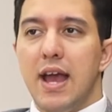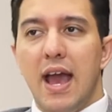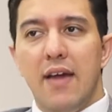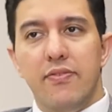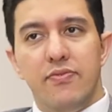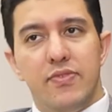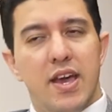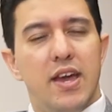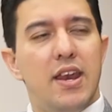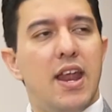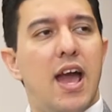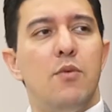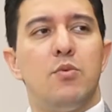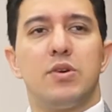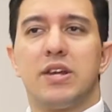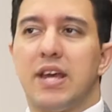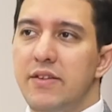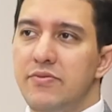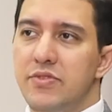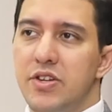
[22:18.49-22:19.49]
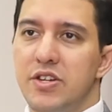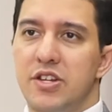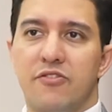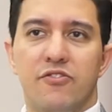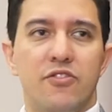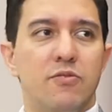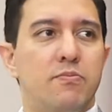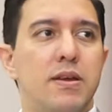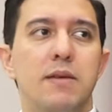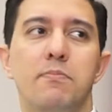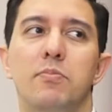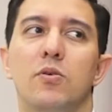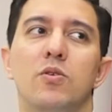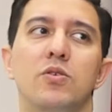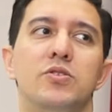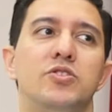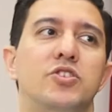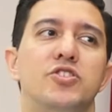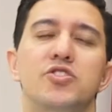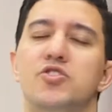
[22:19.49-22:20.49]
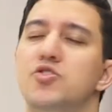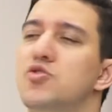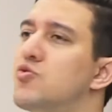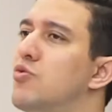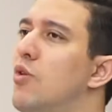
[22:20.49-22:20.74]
And then I would get the different people to just